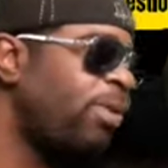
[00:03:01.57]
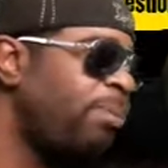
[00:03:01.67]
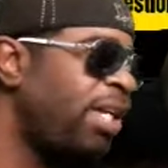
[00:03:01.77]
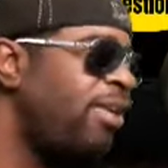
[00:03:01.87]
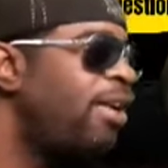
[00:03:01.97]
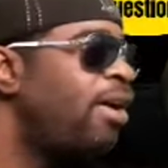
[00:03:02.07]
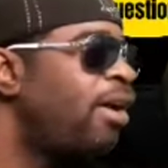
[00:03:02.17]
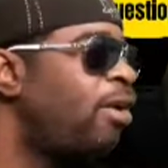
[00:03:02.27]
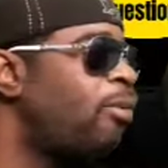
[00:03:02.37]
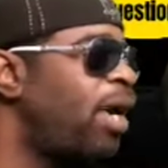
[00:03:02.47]
would be
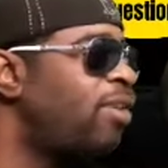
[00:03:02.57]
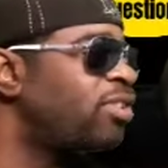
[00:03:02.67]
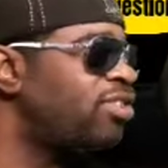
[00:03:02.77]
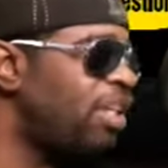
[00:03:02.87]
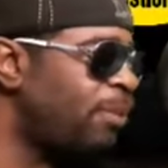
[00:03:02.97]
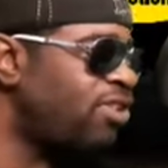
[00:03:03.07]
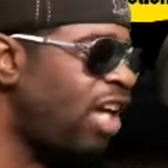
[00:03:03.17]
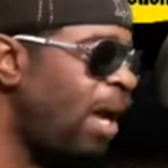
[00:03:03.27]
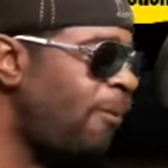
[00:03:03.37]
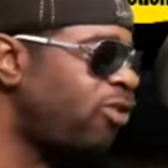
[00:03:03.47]
around the
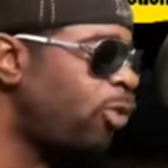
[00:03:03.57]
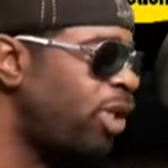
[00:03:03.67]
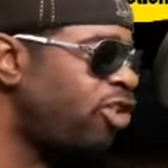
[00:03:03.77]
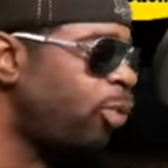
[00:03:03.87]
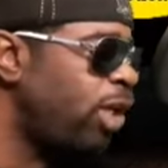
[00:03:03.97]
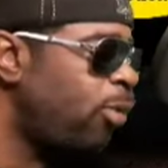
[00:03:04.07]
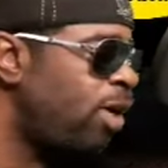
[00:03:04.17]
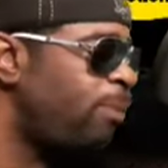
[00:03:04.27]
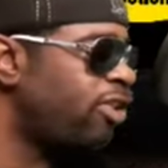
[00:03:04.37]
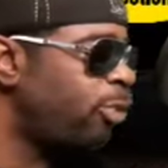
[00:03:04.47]
summertime of
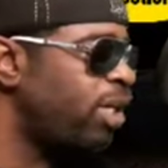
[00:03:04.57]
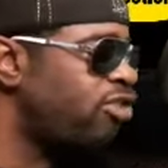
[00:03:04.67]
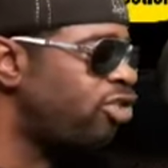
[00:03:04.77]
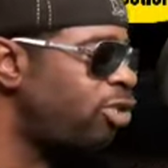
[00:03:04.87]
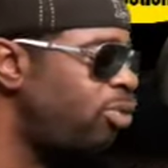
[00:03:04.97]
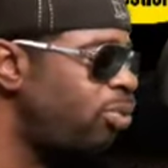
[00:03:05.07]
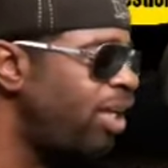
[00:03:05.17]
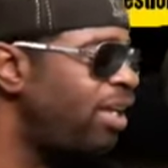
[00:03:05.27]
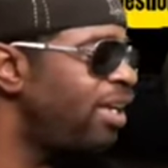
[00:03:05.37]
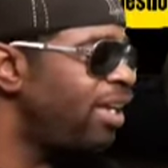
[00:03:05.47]
2021, between June
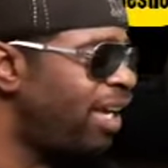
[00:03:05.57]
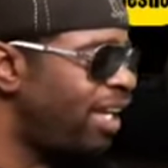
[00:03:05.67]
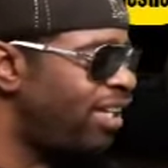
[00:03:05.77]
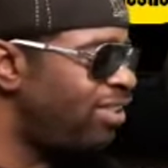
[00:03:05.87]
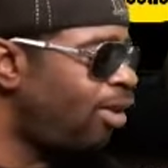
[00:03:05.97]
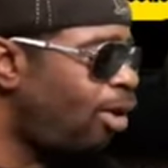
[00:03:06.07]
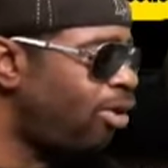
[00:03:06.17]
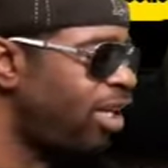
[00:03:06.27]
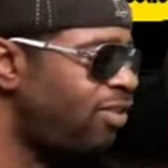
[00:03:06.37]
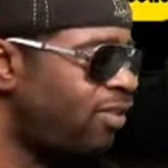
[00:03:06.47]
and
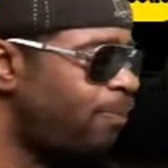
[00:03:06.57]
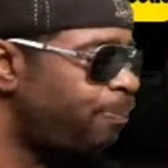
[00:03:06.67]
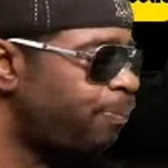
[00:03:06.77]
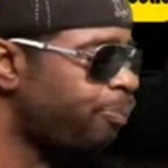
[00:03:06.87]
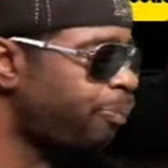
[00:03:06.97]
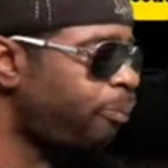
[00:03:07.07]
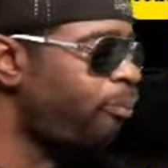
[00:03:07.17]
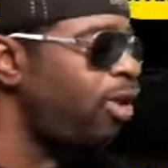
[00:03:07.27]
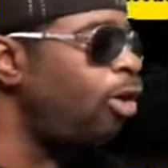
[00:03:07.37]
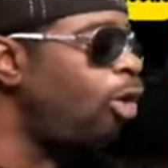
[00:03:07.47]
August,
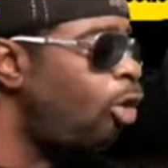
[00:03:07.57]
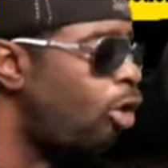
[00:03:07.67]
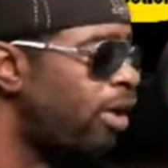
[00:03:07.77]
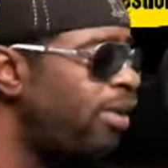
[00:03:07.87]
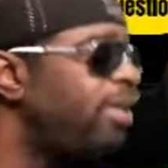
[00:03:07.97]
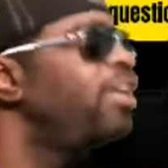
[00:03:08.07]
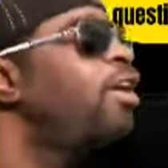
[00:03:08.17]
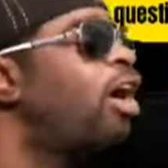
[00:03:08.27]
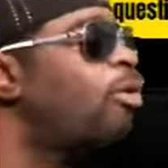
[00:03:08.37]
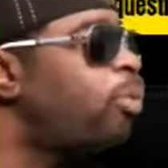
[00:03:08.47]
or
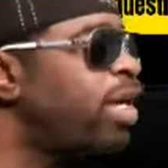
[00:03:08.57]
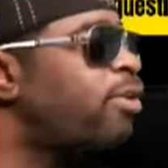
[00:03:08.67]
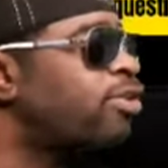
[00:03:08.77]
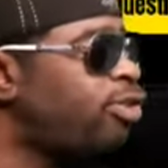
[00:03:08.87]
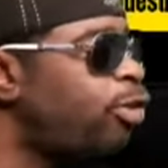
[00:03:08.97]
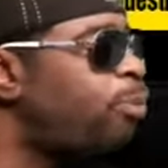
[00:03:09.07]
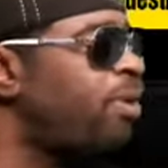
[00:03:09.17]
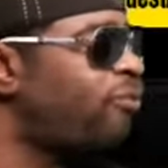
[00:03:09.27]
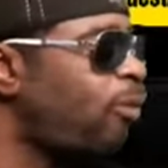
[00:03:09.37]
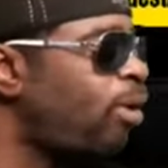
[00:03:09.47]
a week or two
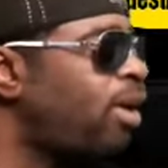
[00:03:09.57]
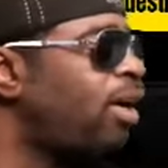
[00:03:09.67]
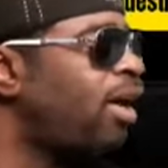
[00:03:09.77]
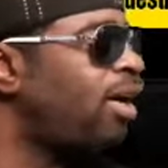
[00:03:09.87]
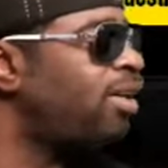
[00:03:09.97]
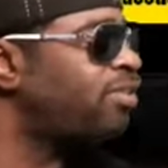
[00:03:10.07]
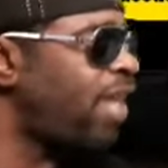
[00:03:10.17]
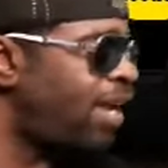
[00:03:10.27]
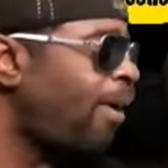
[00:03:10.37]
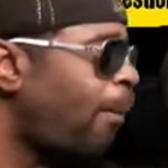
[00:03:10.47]
before
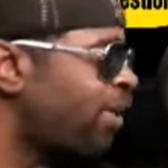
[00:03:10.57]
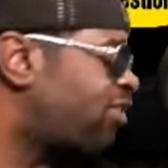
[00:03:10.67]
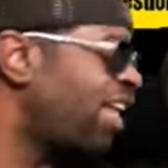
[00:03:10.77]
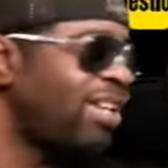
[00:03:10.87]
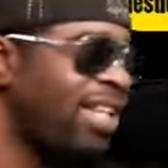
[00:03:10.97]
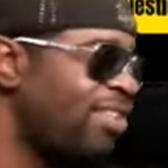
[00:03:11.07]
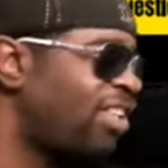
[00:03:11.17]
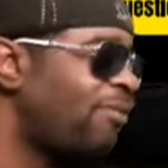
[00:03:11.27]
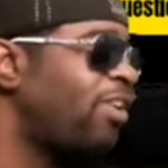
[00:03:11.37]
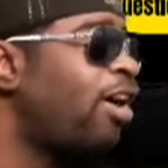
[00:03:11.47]

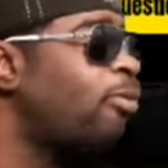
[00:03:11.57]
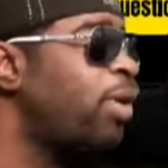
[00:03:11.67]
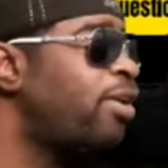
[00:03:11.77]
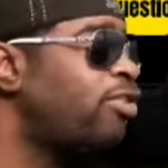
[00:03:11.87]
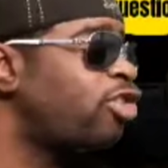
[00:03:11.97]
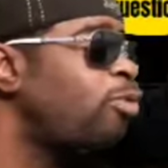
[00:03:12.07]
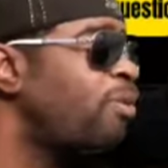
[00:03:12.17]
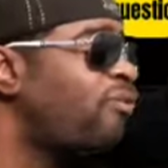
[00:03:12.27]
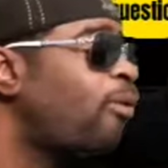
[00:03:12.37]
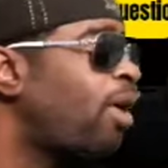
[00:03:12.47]
a week or two
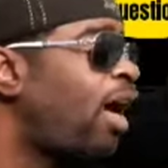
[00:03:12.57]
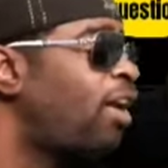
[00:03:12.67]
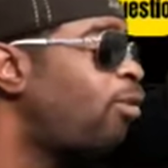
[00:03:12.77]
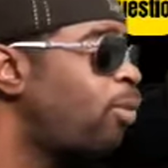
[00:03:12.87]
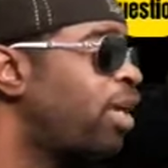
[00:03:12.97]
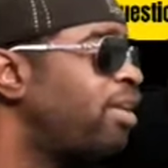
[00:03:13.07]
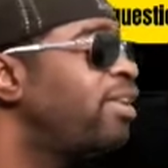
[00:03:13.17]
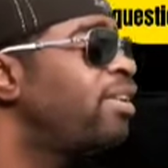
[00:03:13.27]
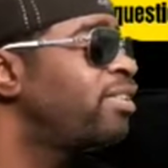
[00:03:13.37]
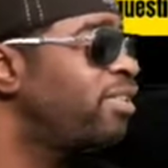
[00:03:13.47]
before
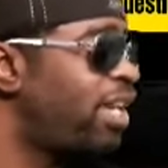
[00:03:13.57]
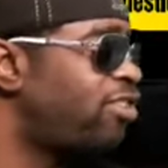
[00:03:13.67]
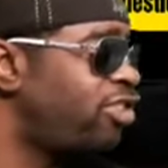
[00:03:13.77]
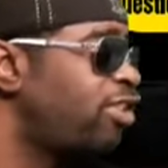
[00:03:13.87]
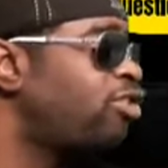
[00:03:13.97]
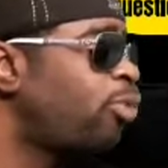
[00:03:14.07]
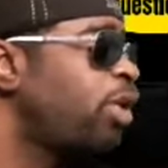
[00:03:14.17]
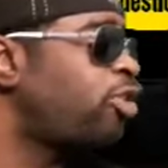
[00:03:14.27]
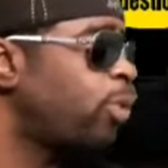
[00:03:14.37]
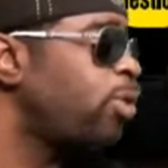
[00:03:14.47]
Halloween next year,
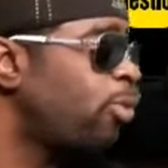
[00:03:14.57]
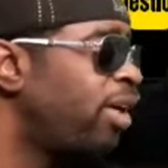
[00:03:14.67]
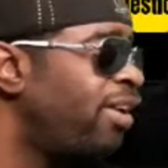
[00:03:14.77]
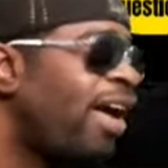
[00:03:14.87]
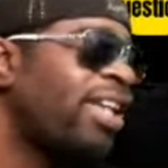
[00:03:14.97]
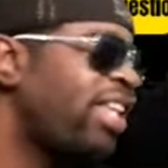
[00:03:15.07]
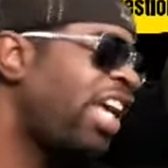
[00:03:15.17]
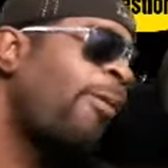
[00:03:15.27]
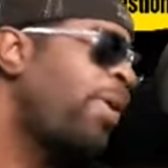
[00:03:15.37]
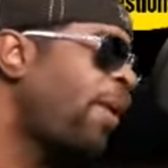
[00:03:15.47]
2021. I
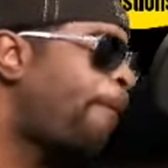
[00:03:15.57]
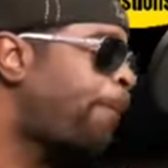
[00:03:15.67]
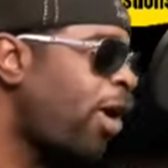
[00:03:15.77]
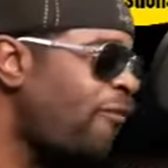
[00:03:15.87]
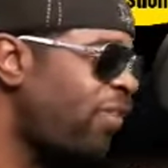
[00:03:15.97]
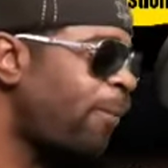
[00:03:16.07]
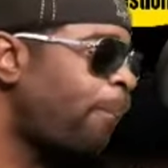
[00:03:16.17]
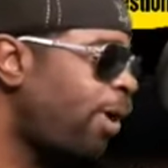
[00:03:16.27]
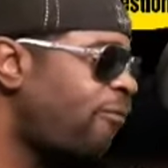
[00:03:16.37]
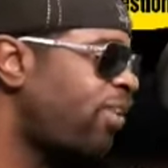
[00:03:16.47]
think it would be the
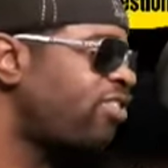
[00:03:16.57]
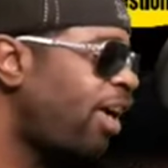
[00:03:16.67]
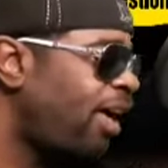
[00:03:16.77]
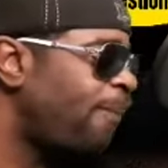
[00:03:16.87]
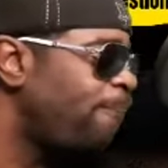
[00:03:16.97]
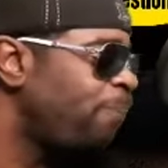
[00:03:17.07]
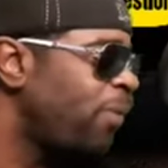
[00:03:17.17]
perfect time.